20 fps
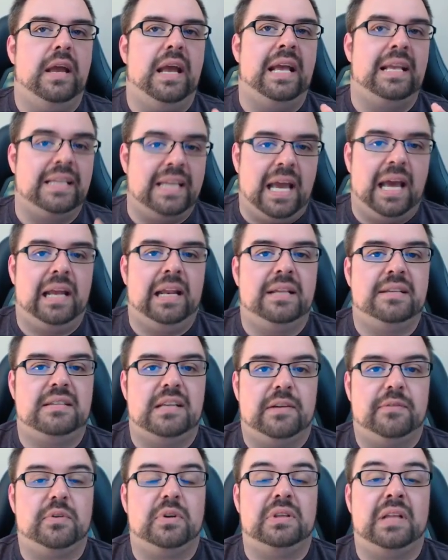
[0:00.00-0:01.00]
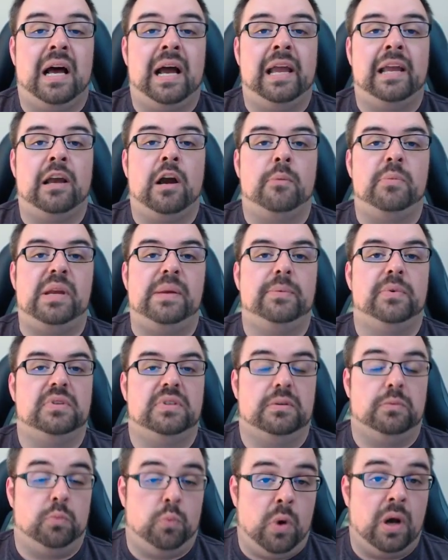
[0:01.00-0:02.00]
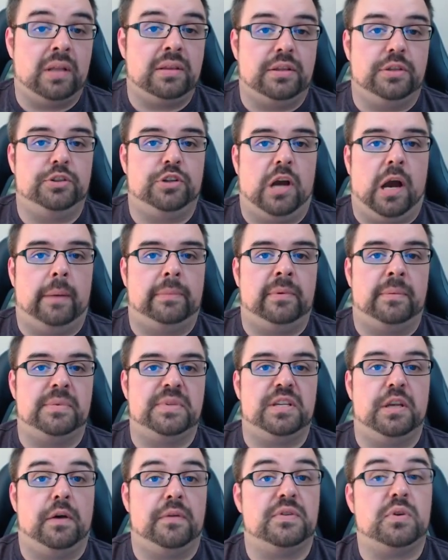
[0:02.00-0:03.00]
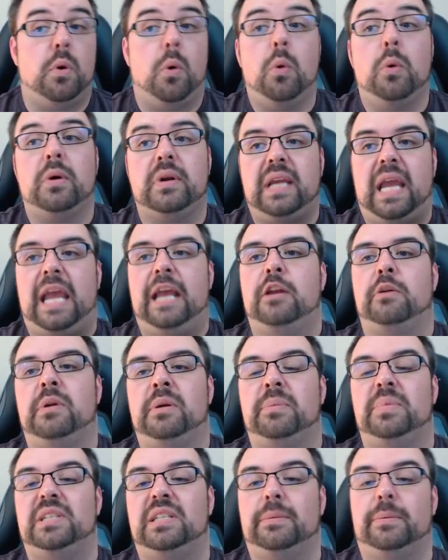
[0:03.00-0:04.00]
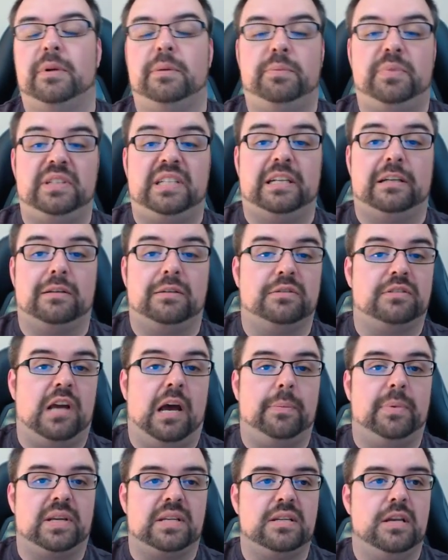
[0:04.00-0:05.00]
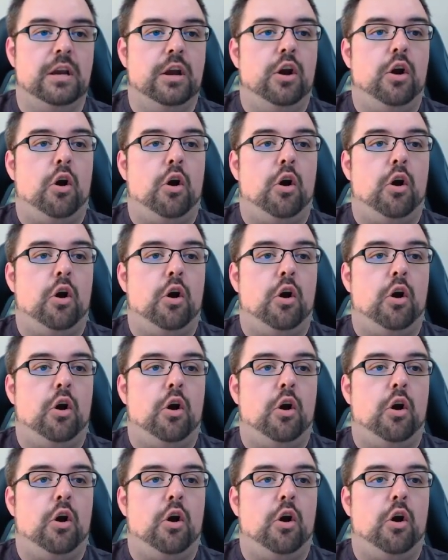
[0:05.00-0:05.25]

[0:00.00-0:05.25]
And again, instead of relying on people to want the job themselves or catering particular topics